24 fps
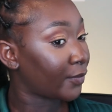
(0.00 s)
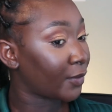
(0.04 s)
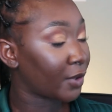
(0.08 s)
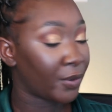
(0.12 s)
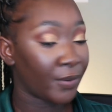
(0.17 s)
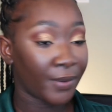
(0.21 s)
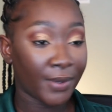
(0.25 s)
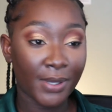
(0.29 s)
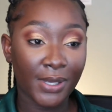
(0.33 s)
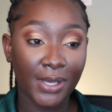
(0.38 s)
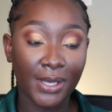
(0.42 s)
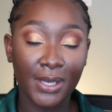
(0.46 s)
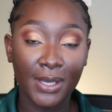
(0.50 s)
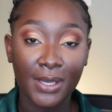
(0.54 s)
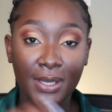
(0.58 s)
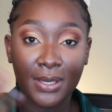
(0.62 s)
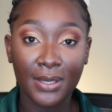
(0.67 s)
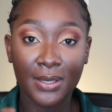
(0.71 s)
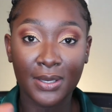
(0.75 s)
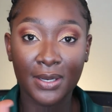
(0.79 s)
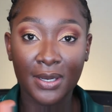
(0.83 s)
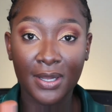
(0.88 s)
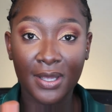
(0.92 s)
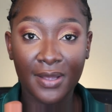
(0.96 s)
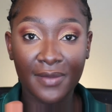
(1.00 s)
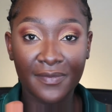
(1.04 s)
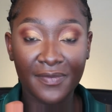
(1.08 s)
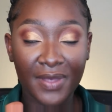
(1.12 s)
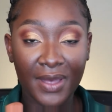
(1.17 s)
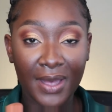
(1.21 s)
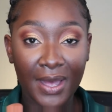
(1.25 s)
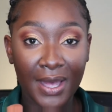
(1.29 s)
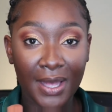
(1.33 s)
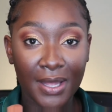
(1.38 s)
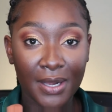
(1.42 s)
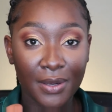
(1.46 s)
Okay, love
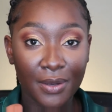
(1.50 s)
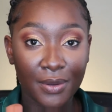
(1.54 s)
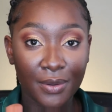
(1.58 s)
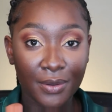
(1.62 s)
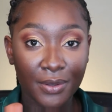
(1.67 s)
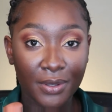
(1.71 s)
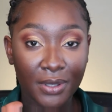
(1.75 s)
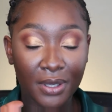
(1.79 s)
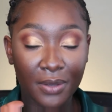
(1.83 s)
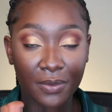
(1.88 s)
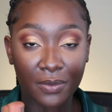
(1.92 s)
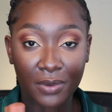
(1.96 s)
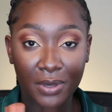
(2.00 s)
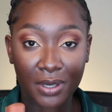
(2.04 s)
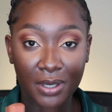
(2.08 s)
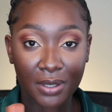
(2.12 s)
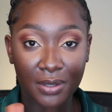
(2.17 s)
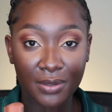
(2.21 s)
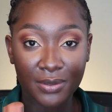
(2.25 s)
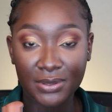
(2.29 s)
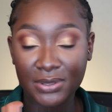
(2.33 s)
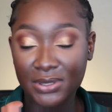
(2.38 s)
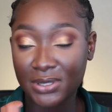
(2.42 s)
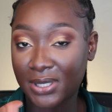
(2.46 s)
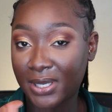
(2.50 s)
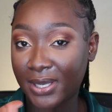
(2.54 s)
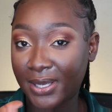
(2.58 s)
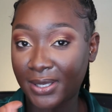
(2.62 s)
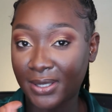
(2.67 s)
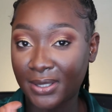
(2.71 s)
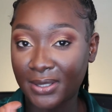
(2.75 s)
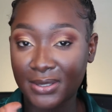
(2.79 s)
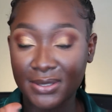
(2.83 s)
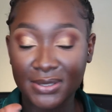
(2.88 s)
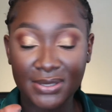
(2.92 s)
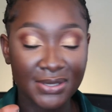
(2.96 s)
that I look and what it looks
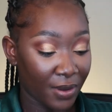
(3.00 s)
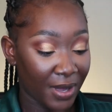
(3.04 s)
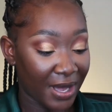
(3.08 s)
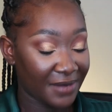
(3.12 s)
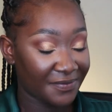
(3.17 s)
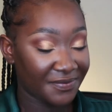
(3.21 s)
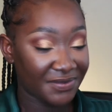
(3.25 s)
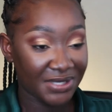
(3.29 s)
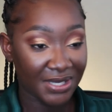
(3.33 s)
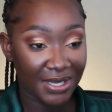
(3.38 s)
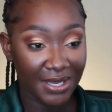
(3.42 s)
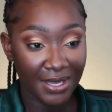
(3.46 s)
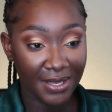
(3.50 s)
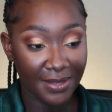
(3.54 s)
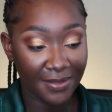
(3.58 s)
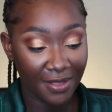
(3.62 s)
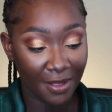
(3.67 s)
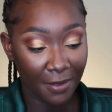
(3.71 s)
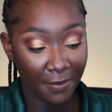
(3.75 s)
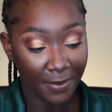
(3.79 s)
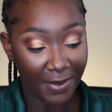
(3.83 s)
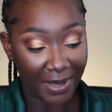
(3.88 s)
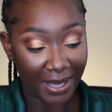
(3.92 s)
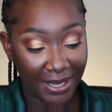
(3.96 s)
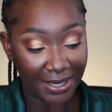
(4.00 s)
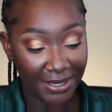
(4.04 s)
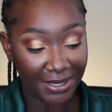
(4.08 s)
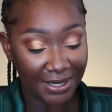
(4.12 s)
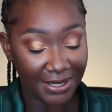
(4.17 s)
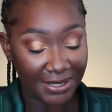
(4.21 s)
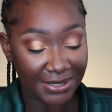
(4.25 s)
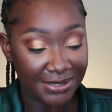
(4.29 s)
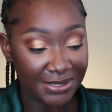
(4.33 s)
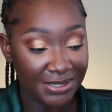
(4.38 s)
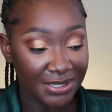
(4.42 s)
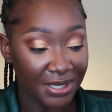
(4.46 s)
like. But after the bank
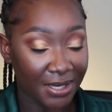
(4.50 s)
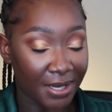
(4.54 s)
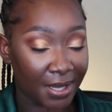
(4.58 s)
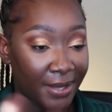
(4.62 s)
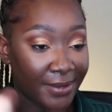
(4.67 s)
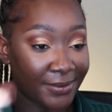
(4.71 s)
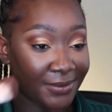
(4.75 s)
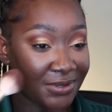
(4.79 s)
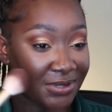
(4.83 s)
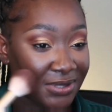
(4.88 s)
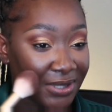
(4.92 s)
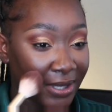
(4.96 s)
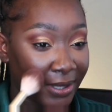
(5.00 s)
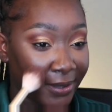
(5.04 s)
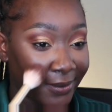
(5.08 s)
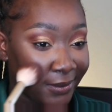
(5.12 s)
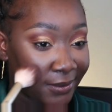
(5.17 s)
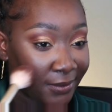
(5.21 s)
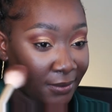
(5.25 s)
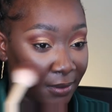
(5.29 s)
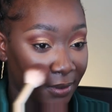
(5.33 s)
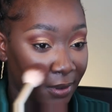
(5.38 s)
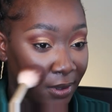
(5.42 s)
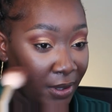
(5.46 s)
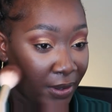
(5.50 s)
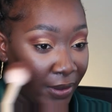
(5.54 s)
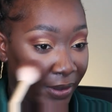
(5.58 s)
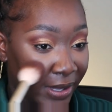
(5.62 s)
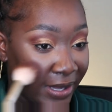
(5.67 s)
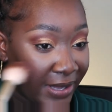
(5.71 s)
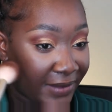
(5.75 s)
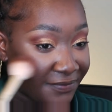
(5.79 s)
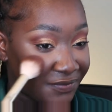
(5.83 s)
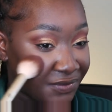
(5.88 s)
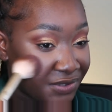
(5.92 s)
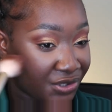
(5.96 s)
incident and
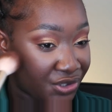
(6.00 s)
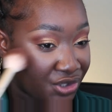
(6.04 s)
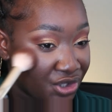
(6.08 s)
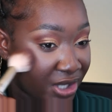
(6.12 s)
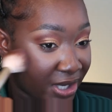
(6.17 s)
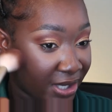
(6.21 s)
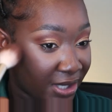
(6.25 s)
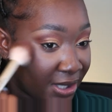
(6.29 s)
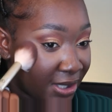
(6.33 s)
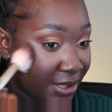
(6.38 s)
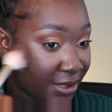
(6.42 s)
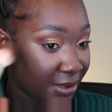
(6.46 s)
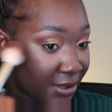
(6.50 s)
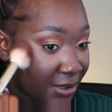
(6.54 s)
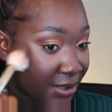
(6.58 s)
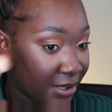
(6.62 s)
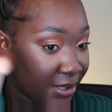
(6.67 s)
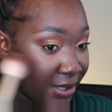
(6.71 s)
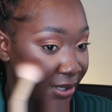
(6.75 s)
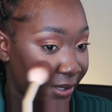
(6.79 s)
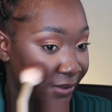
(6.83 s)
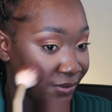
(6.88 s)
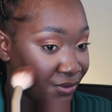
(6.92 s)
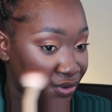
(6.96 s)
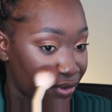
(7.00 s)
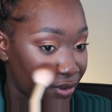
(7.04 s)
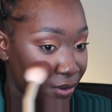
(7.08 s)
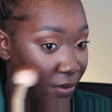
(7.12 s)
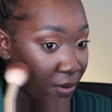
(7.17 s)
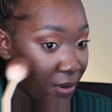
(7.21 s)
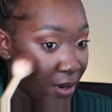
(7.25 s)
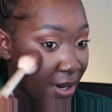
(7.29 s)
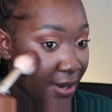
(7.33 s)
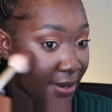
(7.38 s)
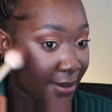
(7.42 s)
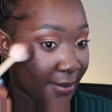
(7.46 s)
after checking their
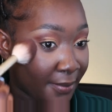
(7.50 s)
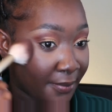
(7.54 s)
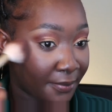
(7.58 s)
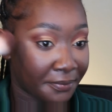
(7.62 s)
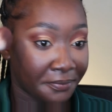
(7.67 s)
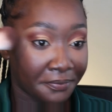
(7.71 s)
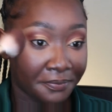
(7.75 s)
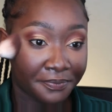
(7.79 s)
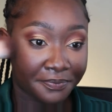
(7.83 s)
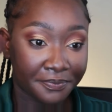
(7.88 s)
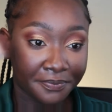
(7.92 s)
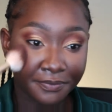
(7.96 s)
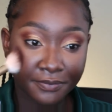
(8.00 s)
Instagram,